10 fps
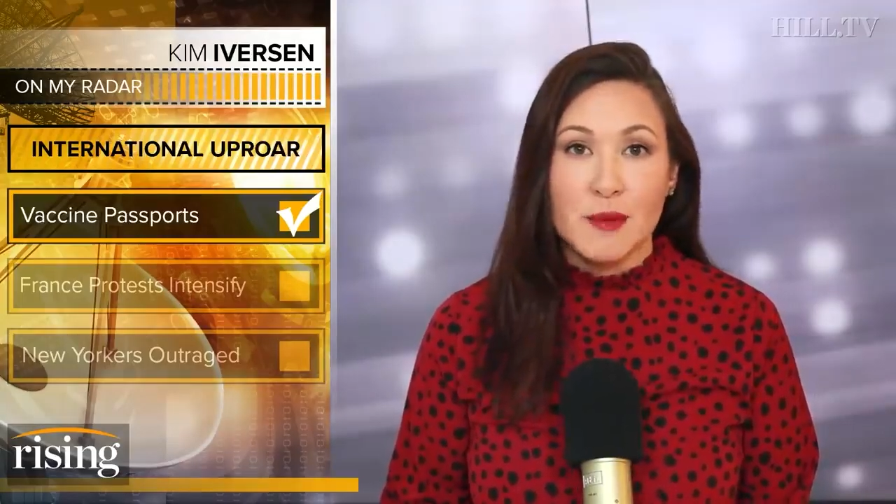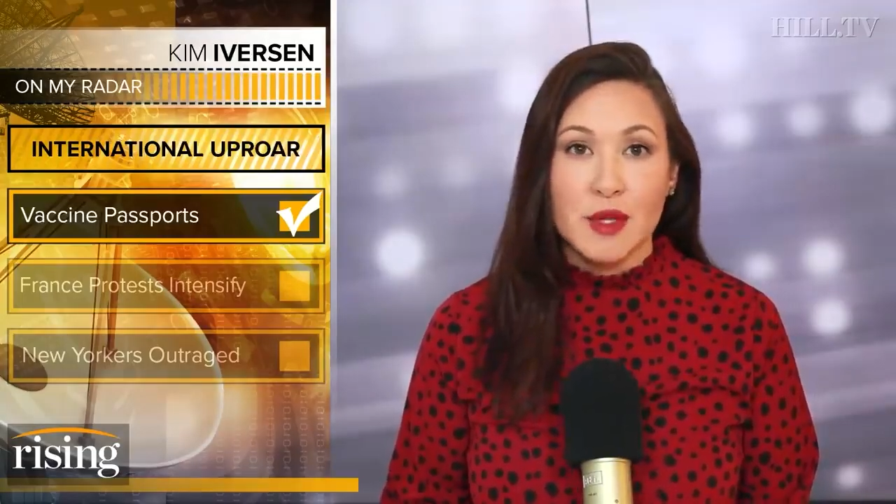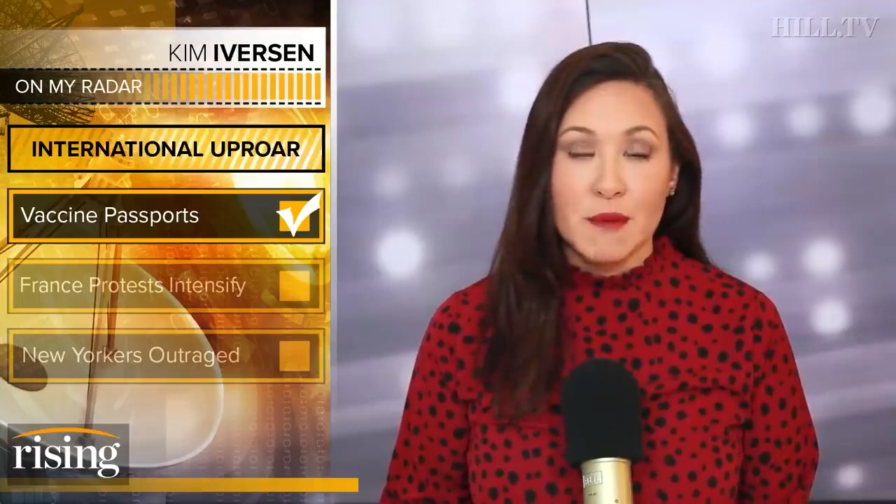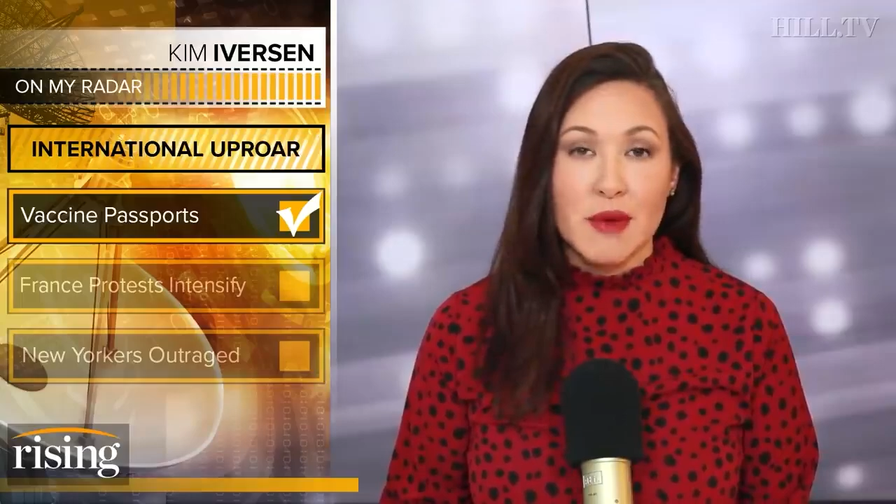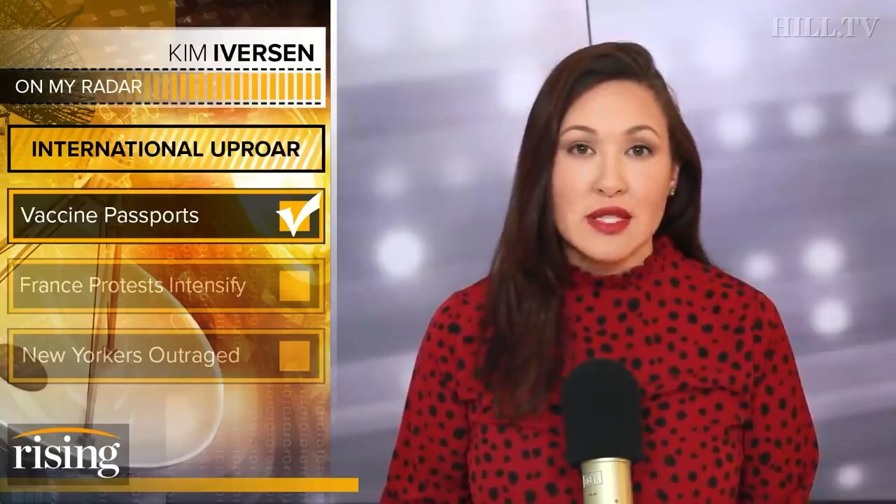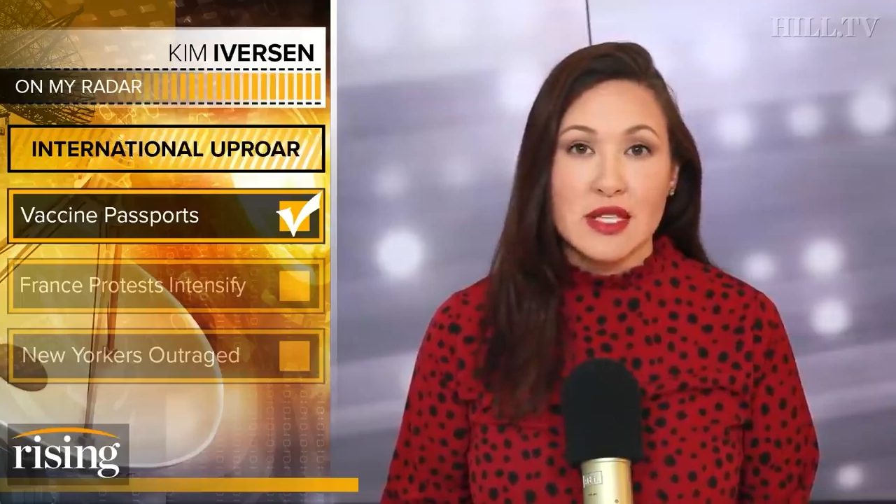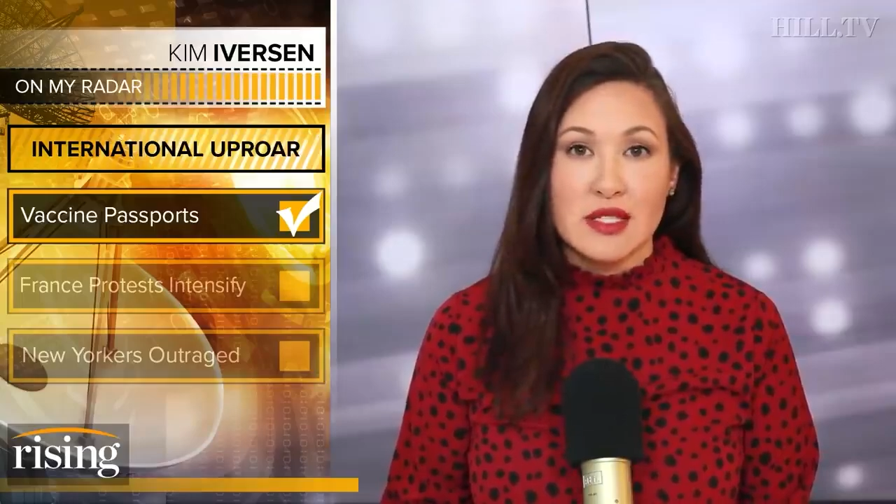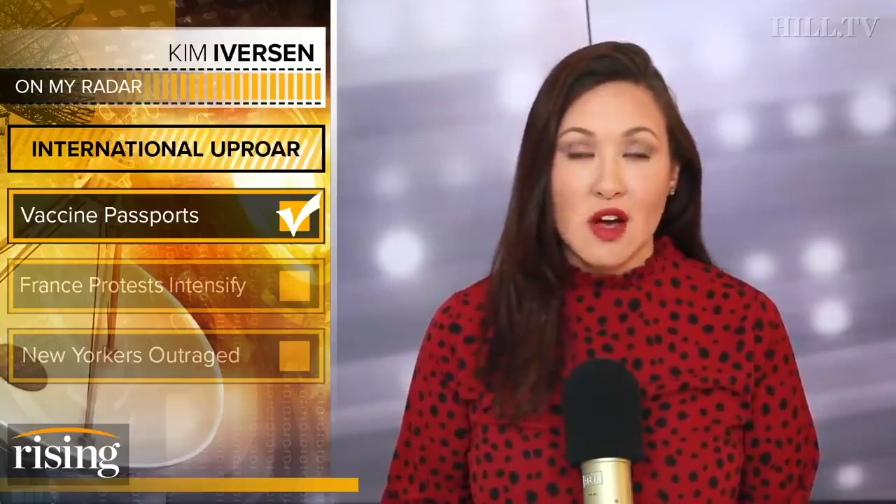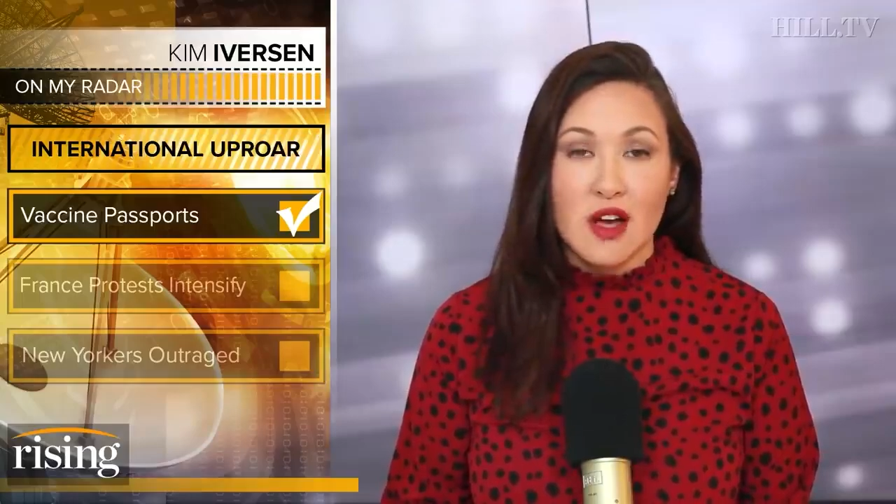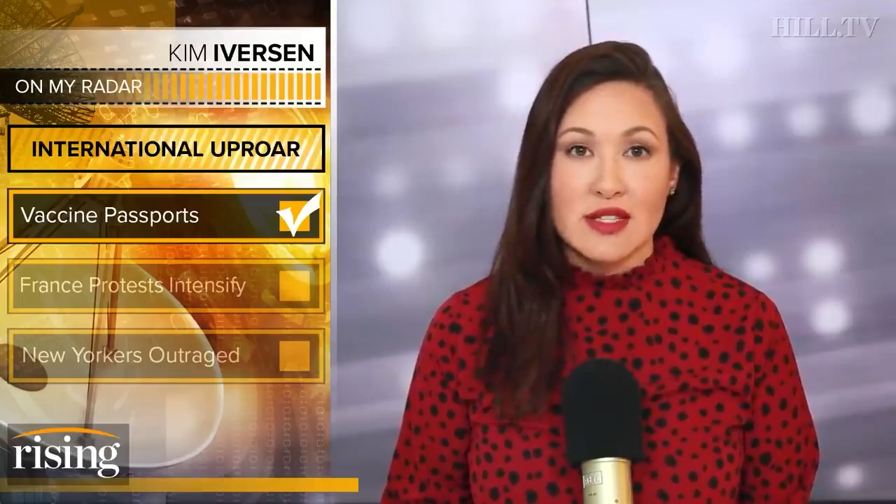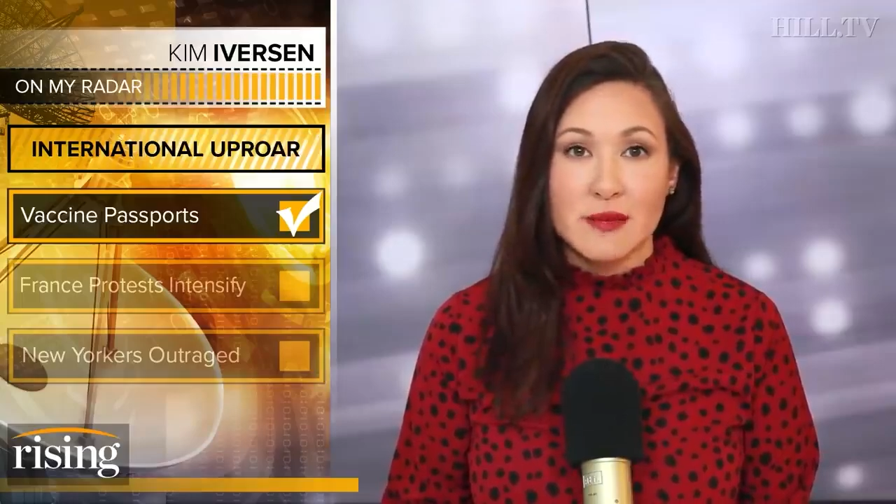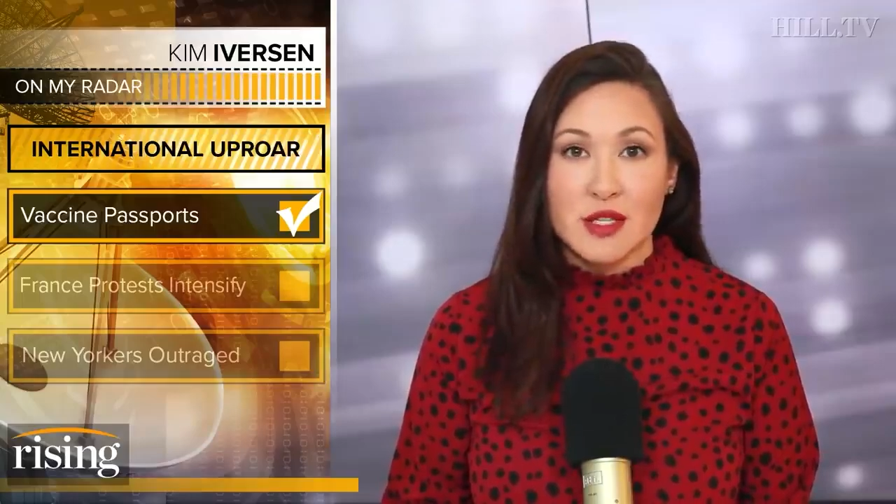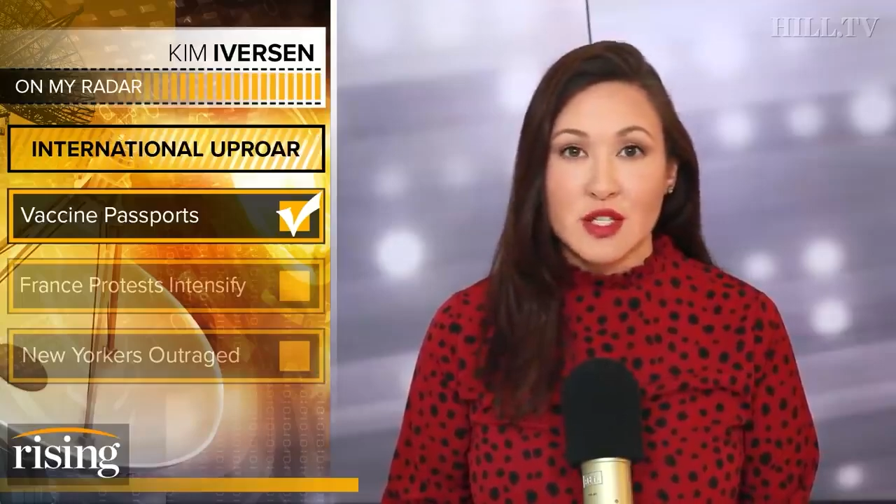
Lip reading: couple of months has caused them to